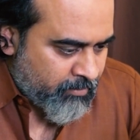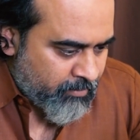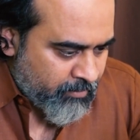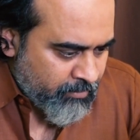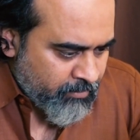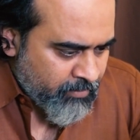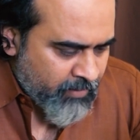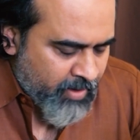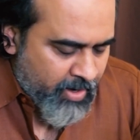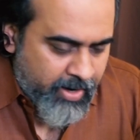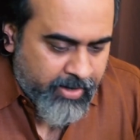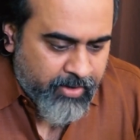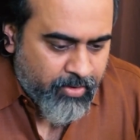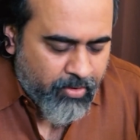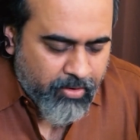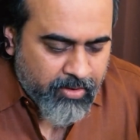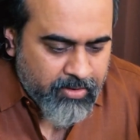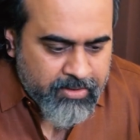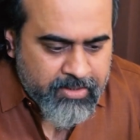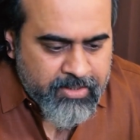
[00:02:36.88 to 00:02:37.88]
and
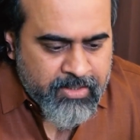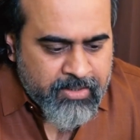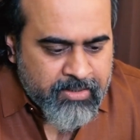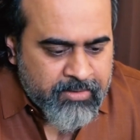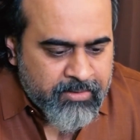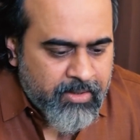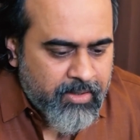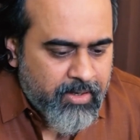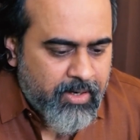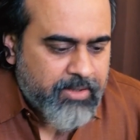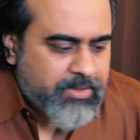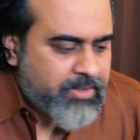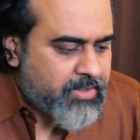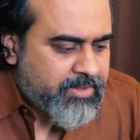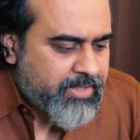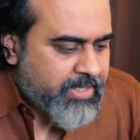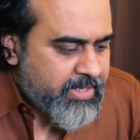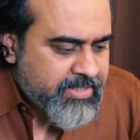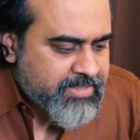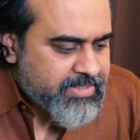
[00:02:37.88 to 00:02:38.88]
all the
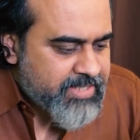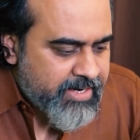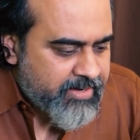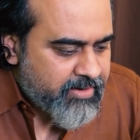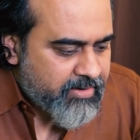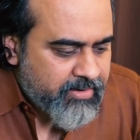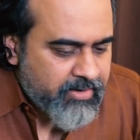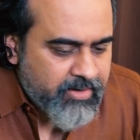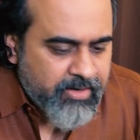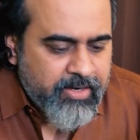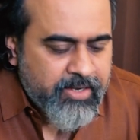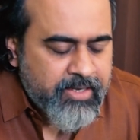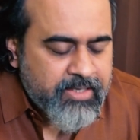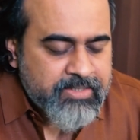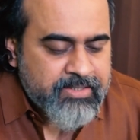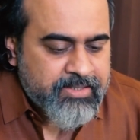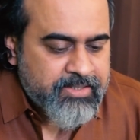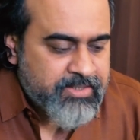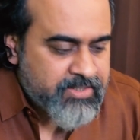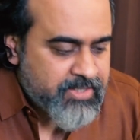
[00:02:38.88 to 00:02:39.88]
other things that he did.
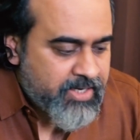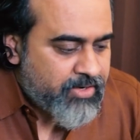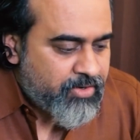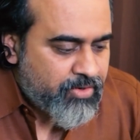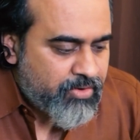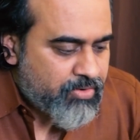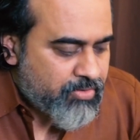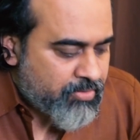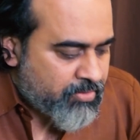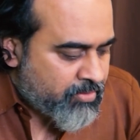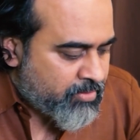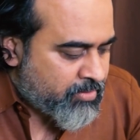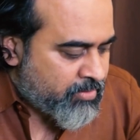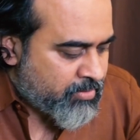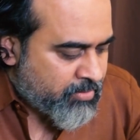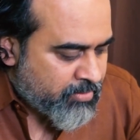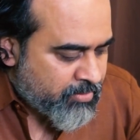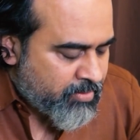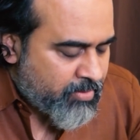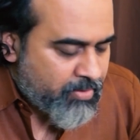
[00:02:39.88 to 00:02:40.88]
He is said
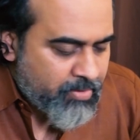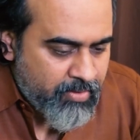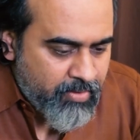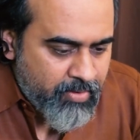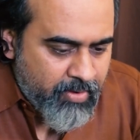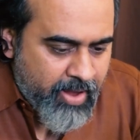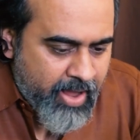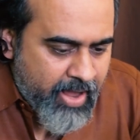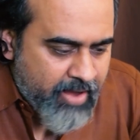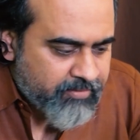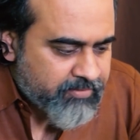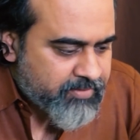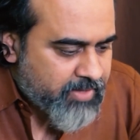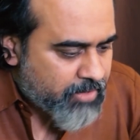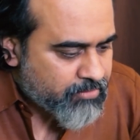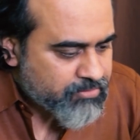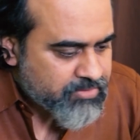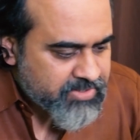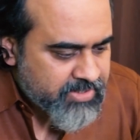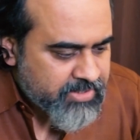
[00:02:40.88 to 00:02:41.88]
to have
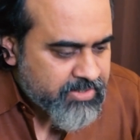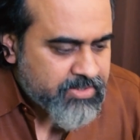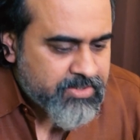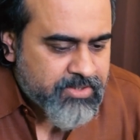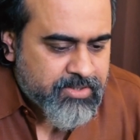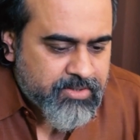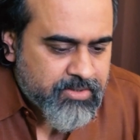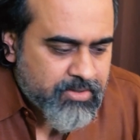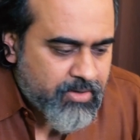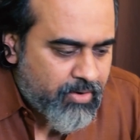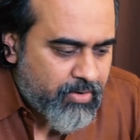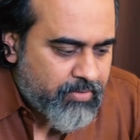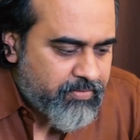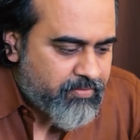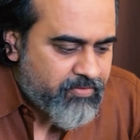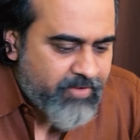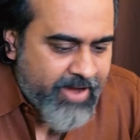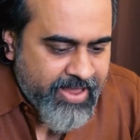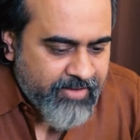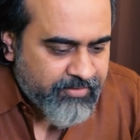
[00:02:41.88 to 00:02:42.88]
thousands
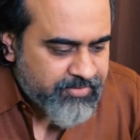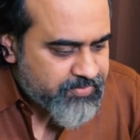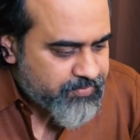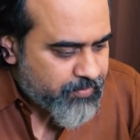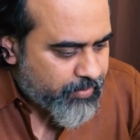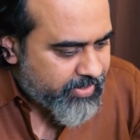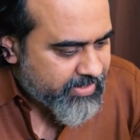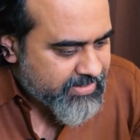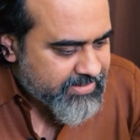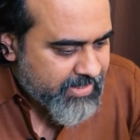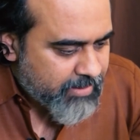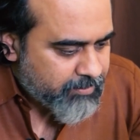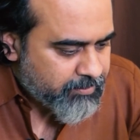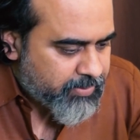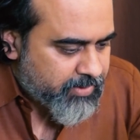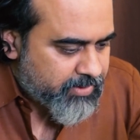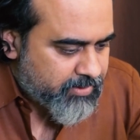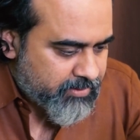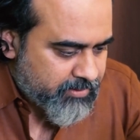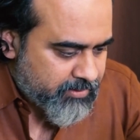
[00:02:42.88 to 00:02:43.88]
of wives, for
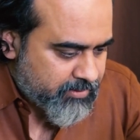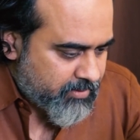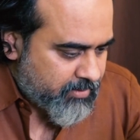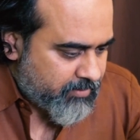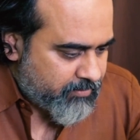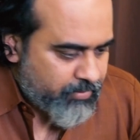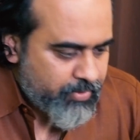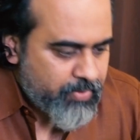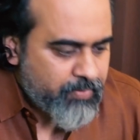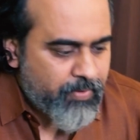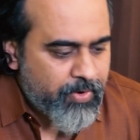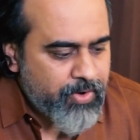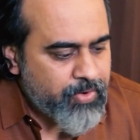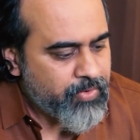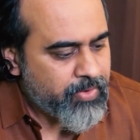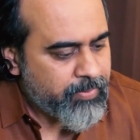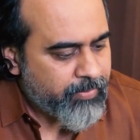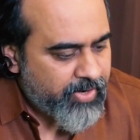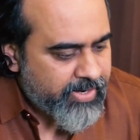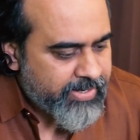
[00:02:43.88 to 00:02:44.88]
example. Would you
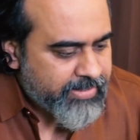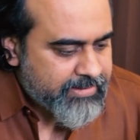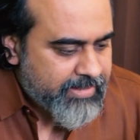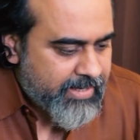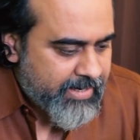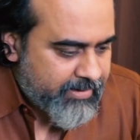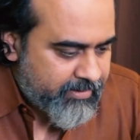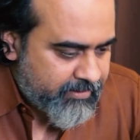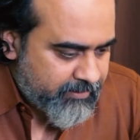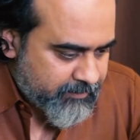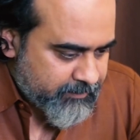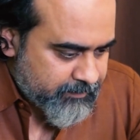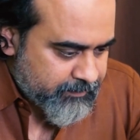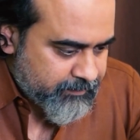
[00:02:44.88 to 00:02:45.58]
want to emulate that?